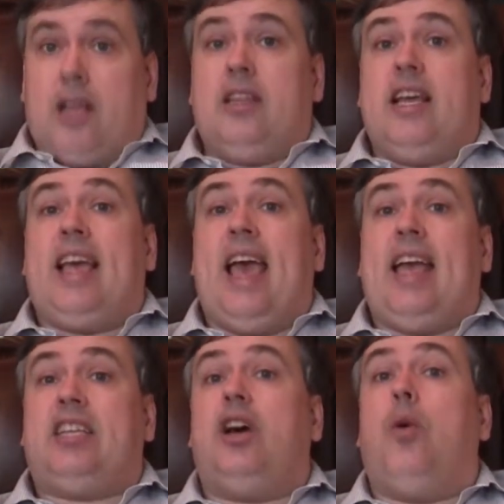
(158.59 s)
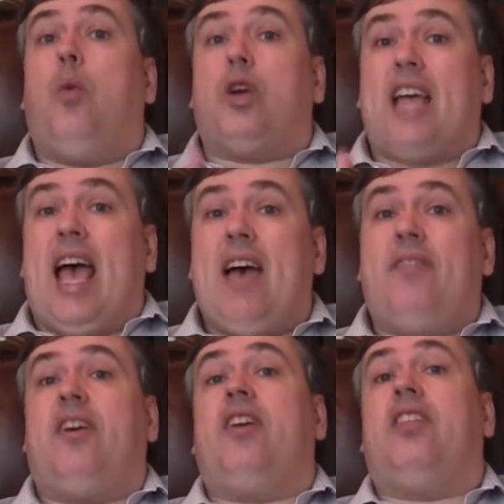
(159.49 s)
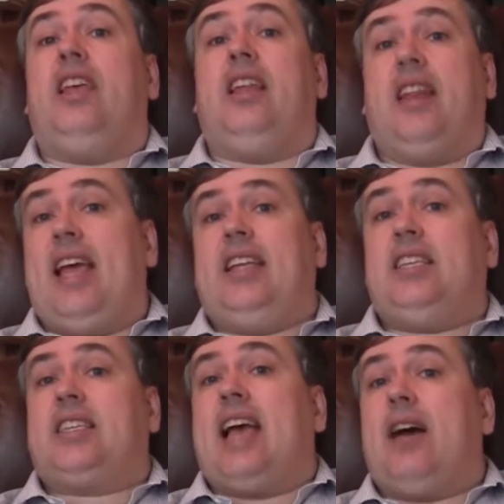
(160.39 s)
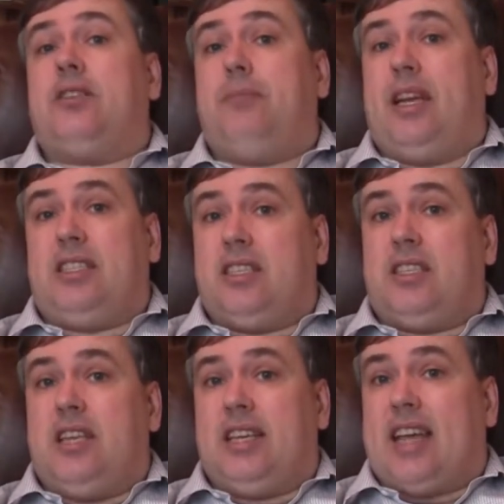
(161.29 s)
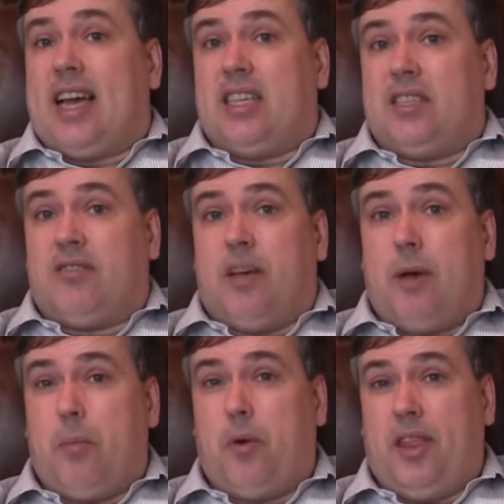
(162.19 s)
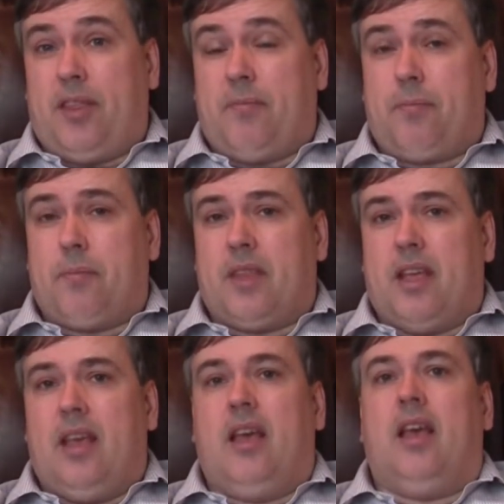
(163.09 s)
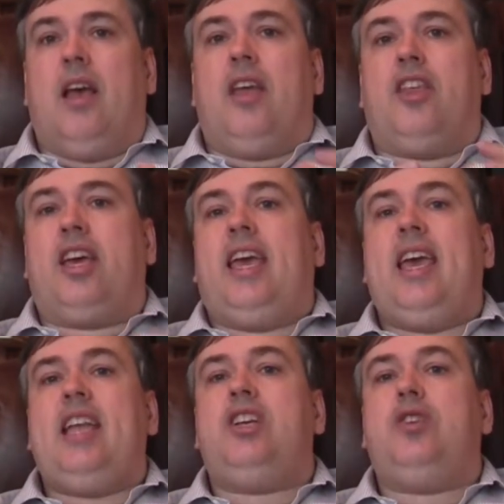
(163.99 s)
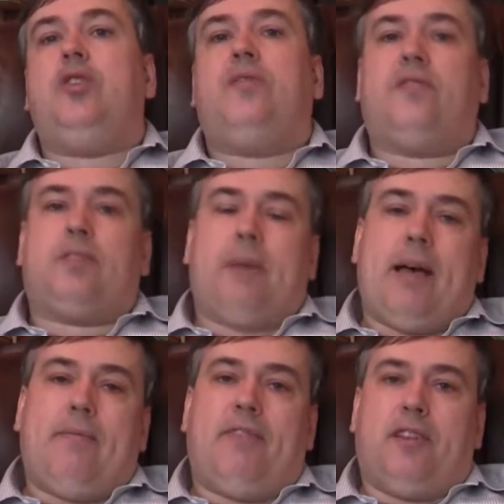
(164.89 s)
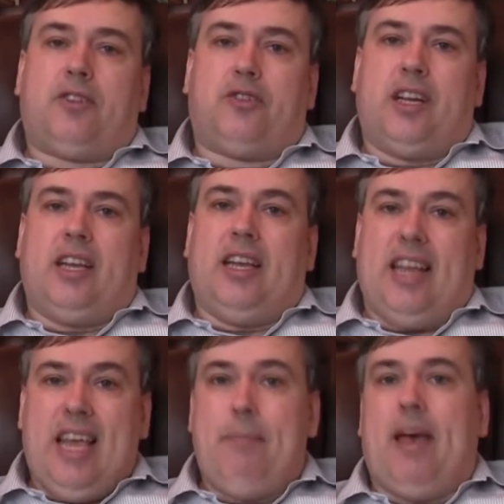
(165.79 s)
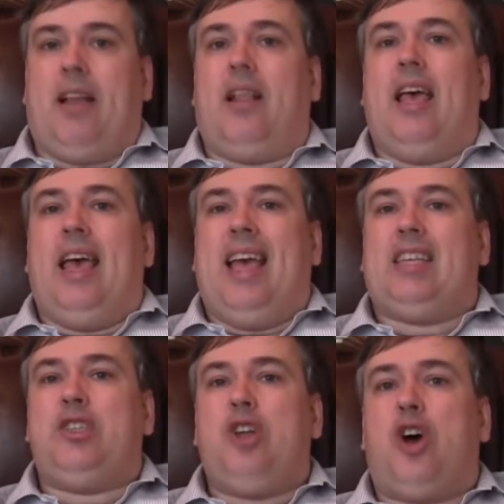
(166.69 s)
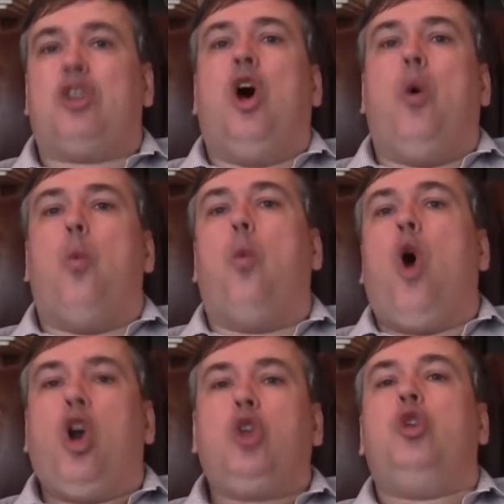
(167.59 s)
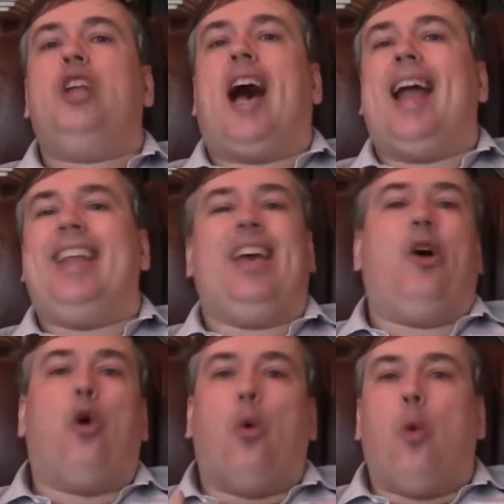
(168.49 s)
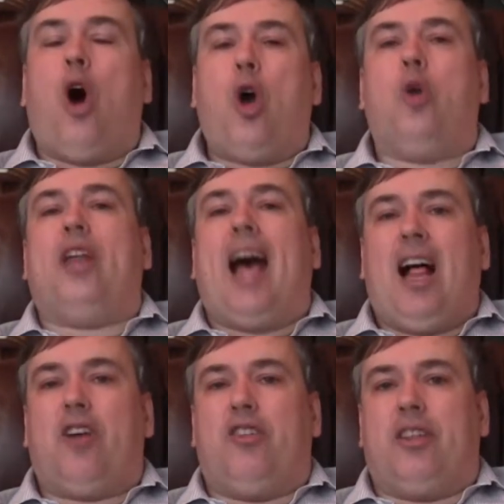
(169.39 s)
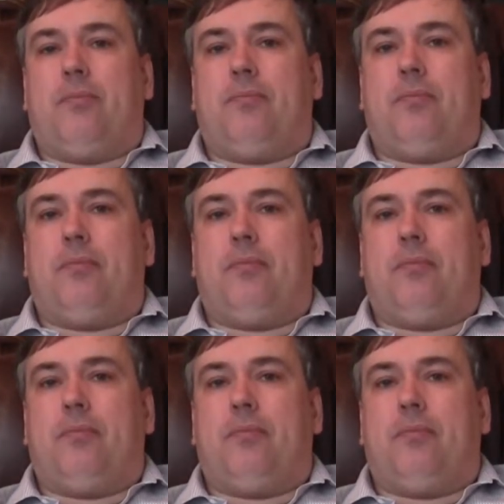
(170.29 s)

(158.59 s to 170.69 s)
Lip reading: negate whatever the latest countermeasures the attackers have come up with. The key to good spam filtering in email is not one good idea or one good algorithm.